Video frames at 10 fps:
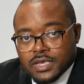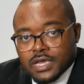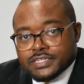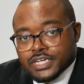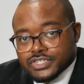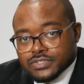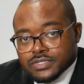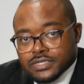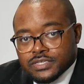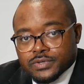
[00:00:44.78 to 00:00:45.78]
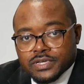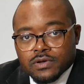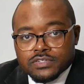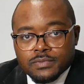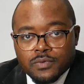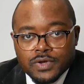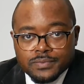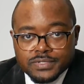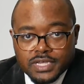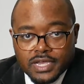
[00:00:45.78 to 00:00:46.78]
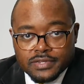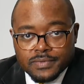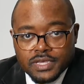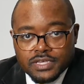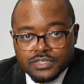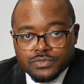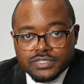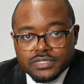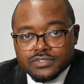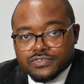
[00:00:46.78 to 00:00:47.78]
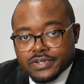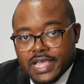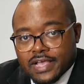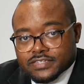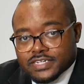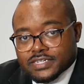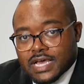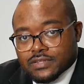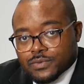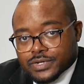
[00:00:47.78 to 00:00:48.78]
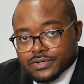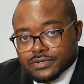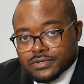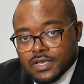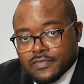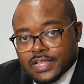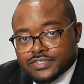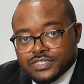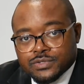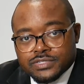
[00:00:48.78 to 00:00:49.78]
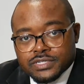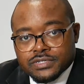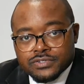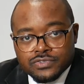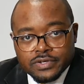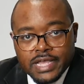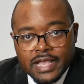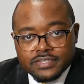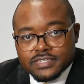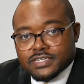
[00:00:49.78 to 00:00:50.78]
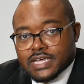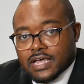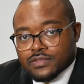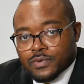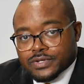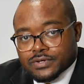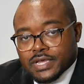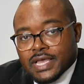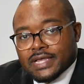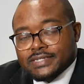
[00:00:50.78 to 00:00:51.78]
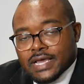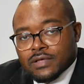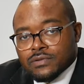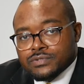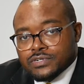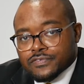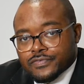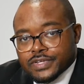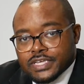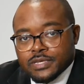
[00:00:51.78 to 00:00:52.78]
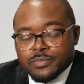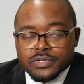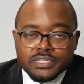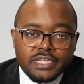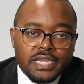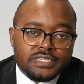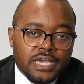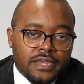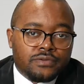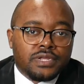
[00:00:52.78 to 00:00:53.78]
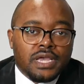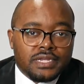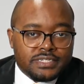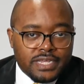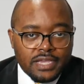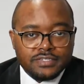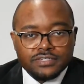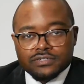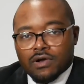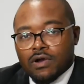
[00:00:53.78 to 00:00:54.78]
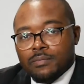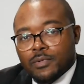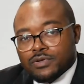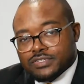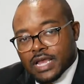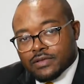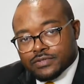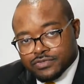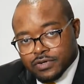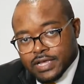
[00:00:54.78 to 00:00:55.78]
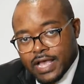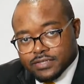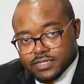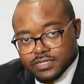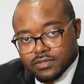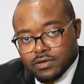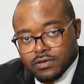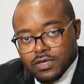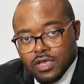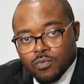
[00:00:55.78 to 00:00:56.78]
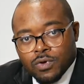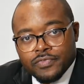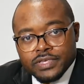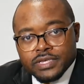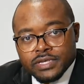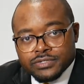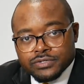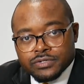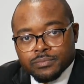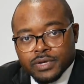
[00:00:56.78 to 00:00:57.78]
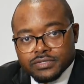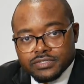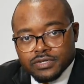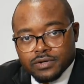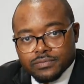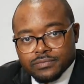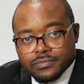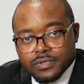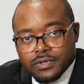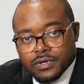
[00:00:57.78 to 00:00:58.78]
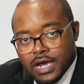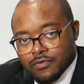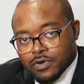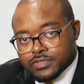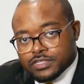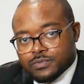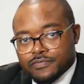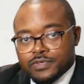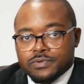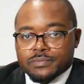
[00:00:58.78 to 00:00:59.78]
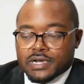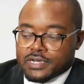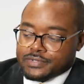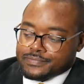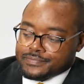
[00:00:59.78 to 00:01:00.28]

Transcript: Additionally, you can go to my website, HoustonTruckAccident.lawyer. That's Houston Truck Accident Lawyer, and download your free ebook today titled Texas Car, Motorcycle, and Truck Accident Law What the Injured Must Know. I wrote this with you in mind.